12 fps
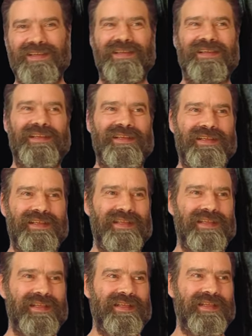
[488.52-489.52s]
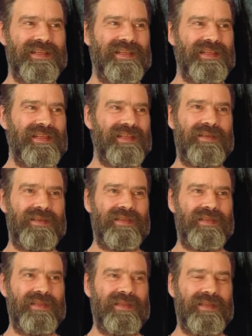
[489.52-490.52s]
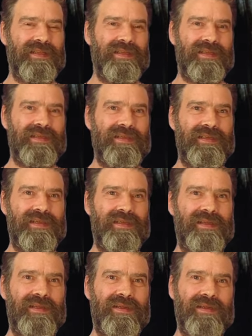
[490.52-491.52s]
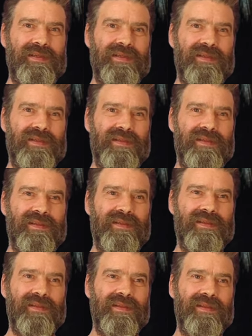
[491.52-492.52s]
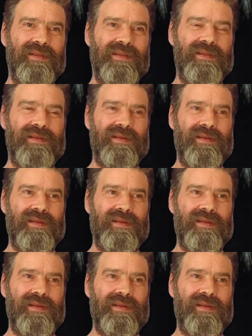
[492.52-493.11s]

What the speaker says: [no speech]